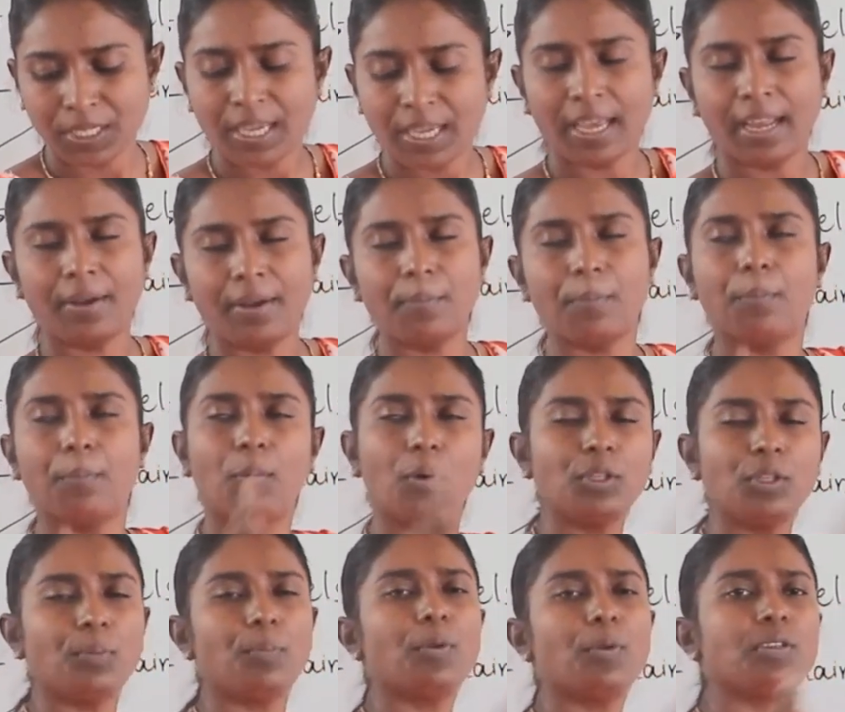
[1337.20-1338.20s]
And
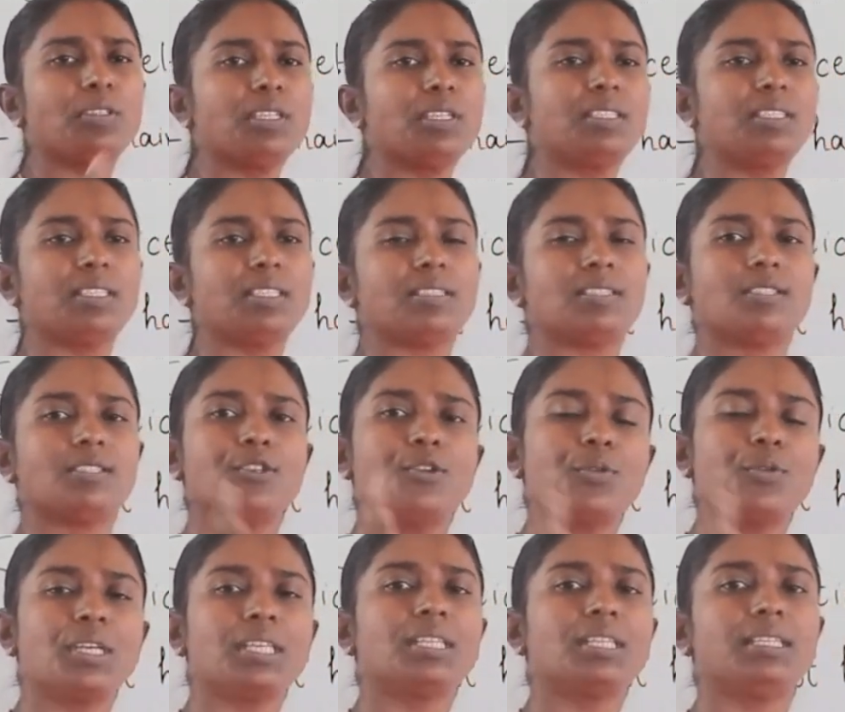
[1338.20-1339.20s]
both processes
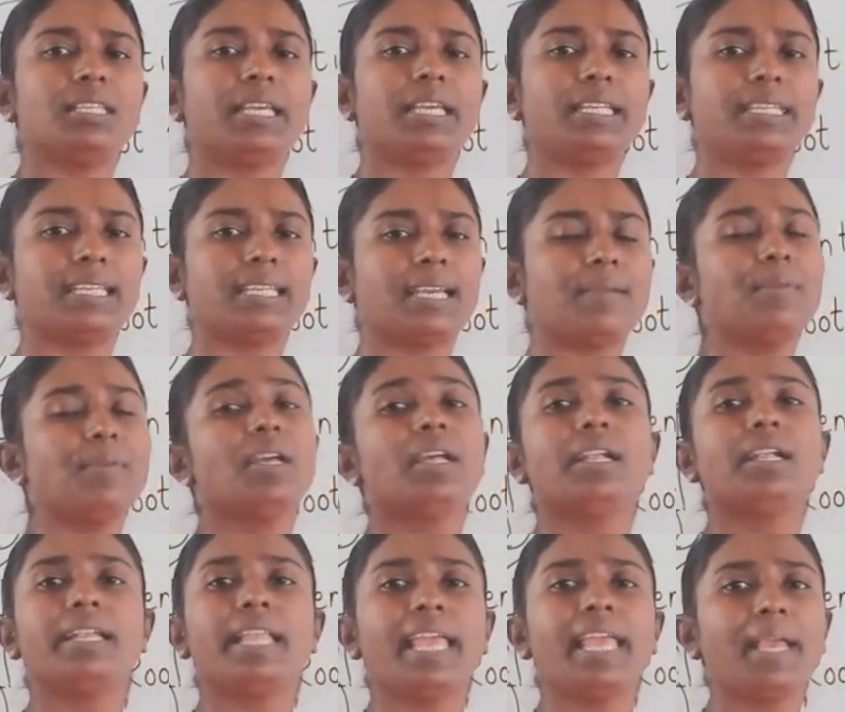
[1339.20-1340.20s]
during the
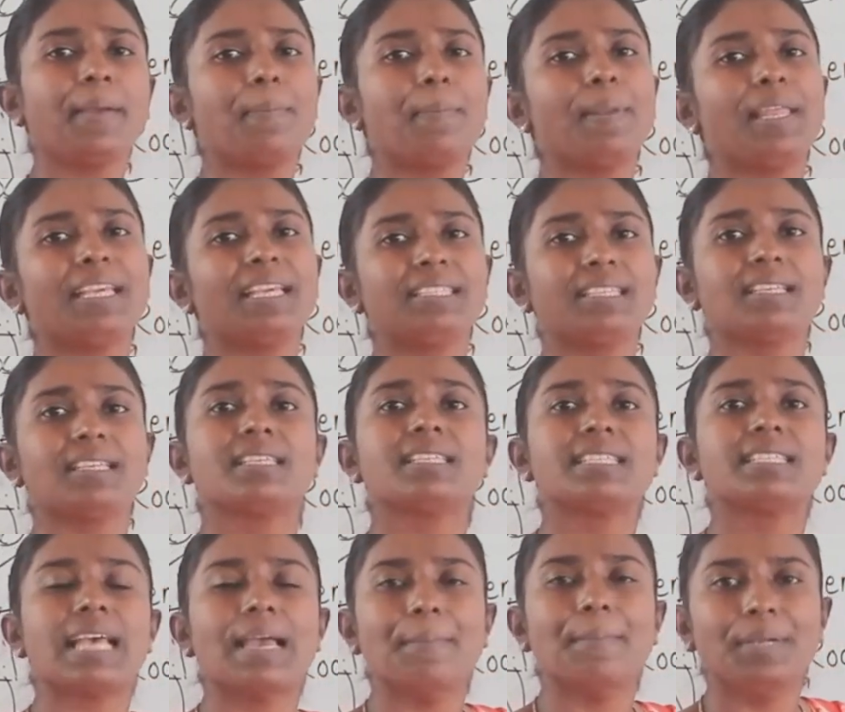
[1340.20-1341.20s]
daytime take place
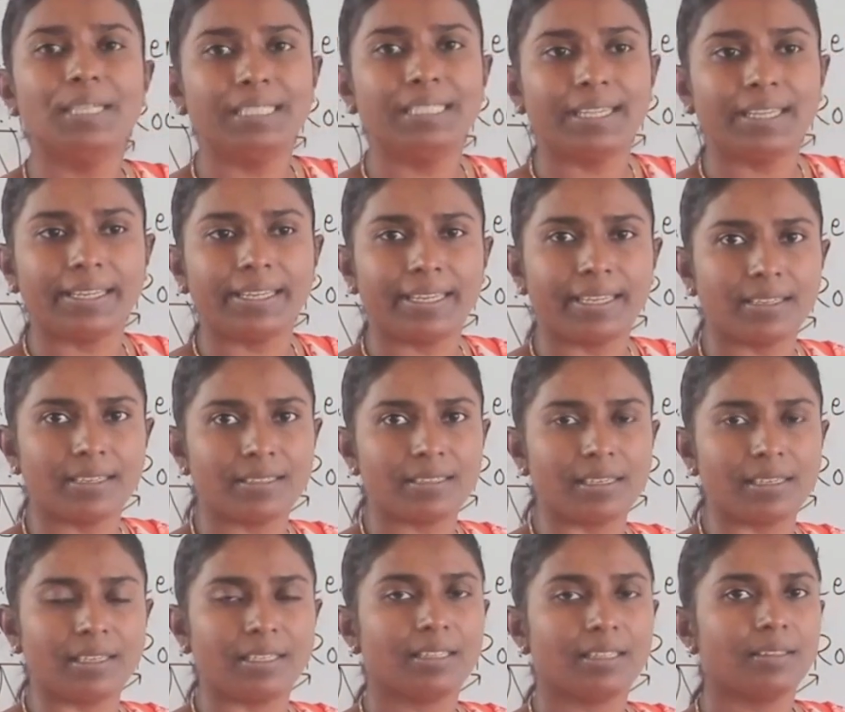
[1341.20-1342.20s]

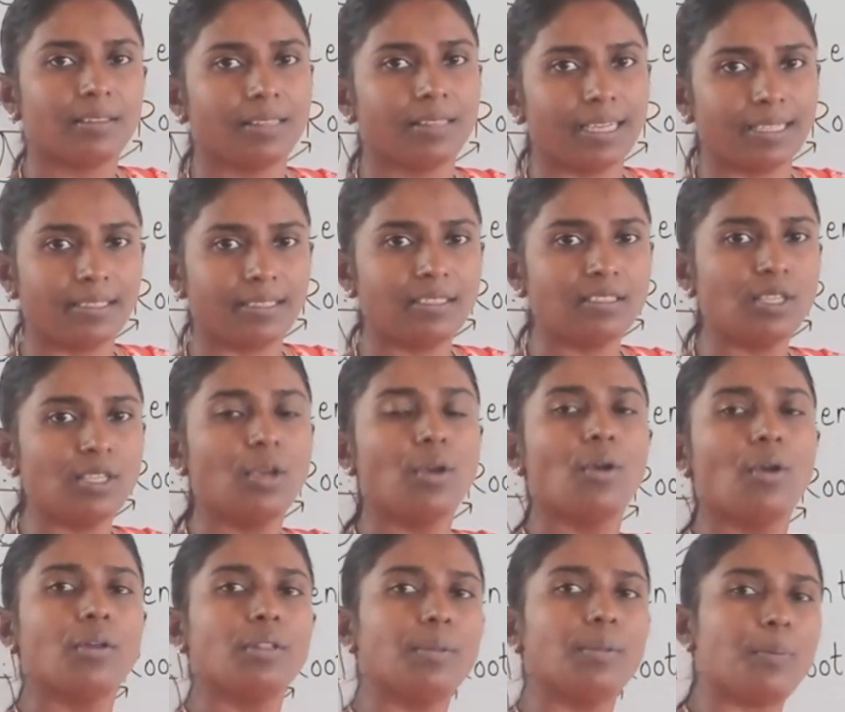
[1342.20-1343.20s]
simultaneously. That is
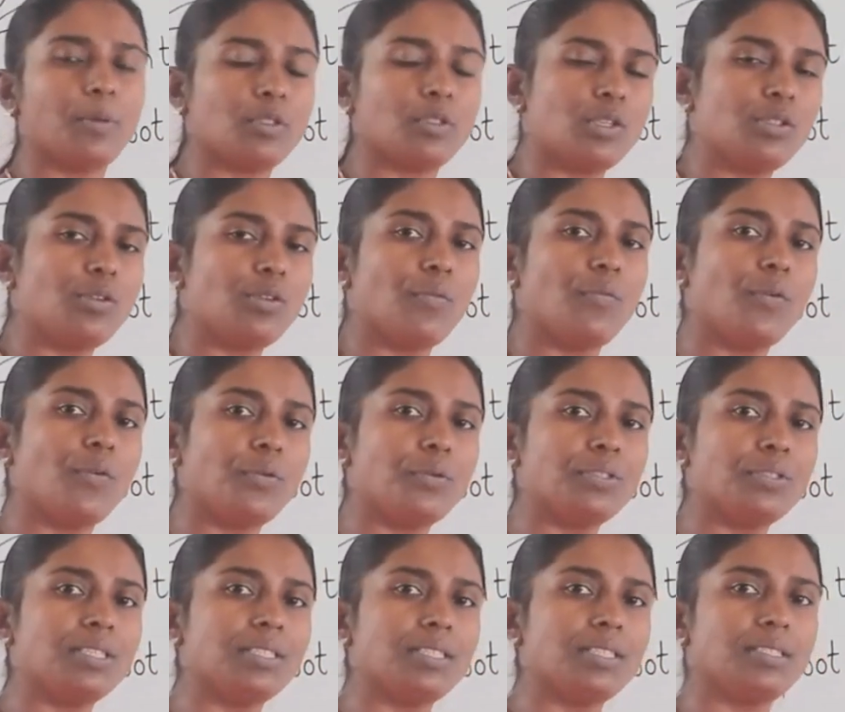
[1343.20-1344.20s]
the process of
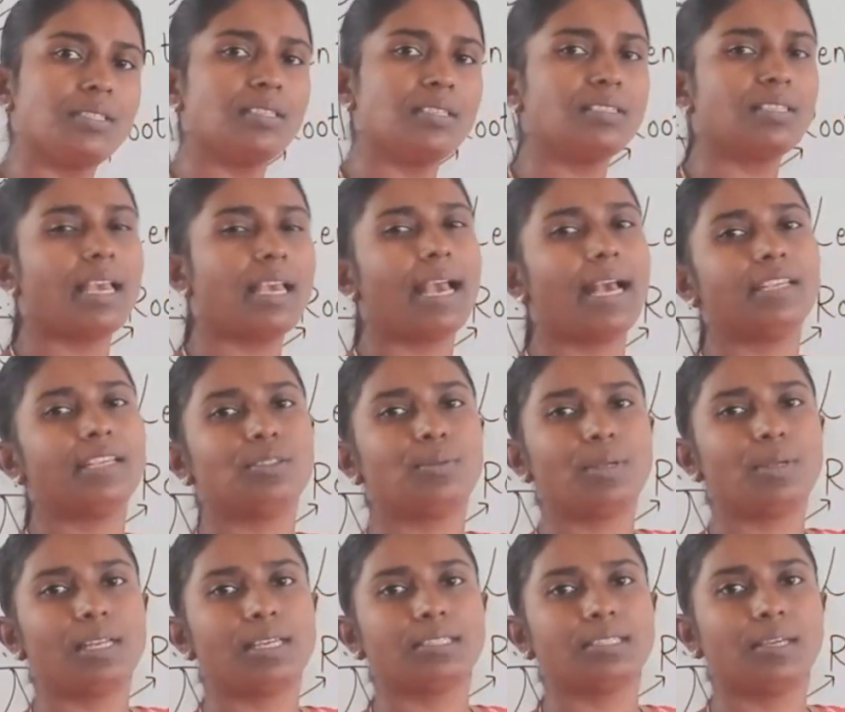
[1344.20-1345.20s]
photosynthesis as
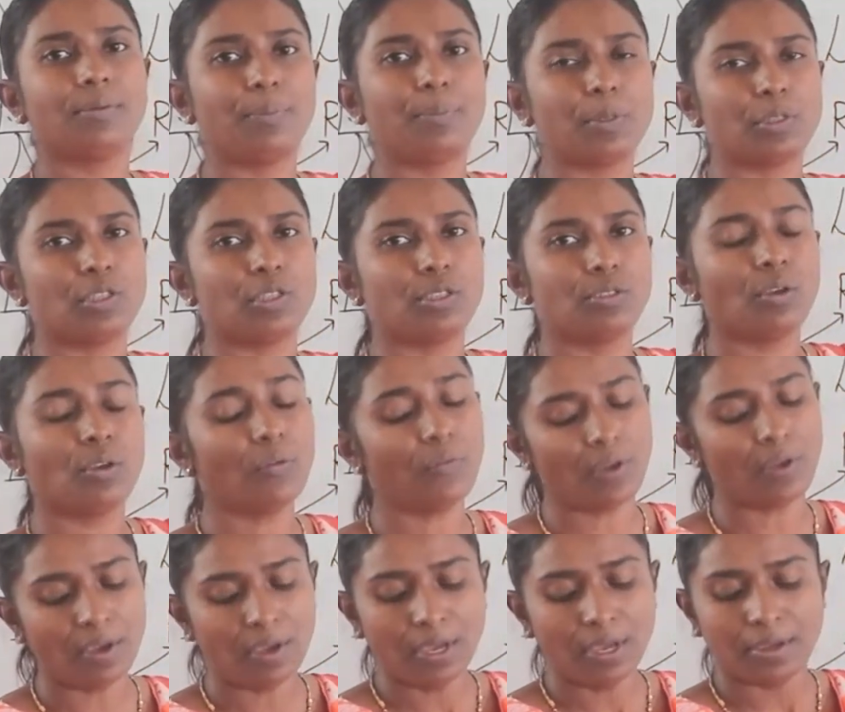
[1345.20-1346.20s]
well as the process
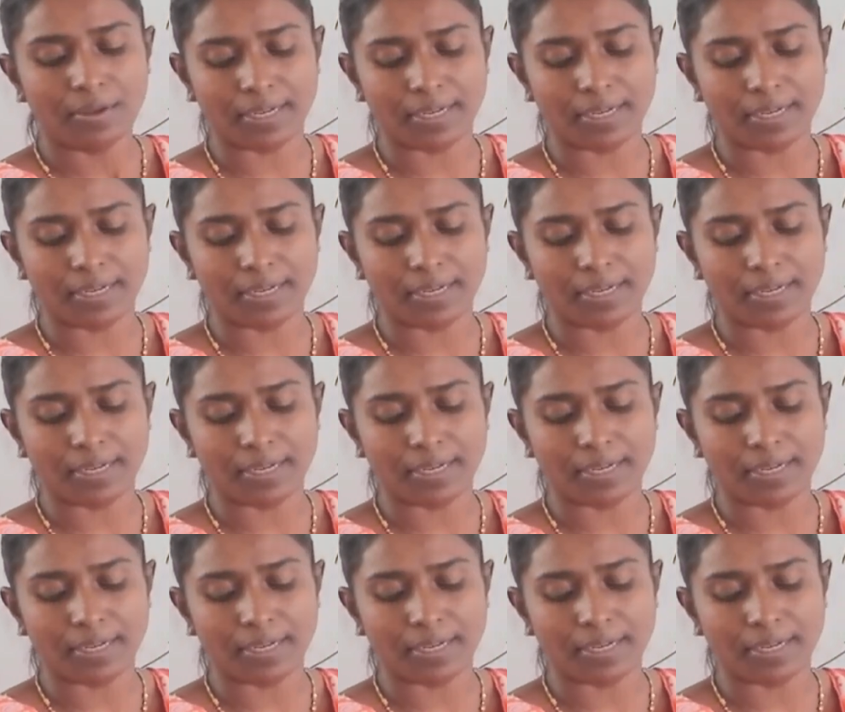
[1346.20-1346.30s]
of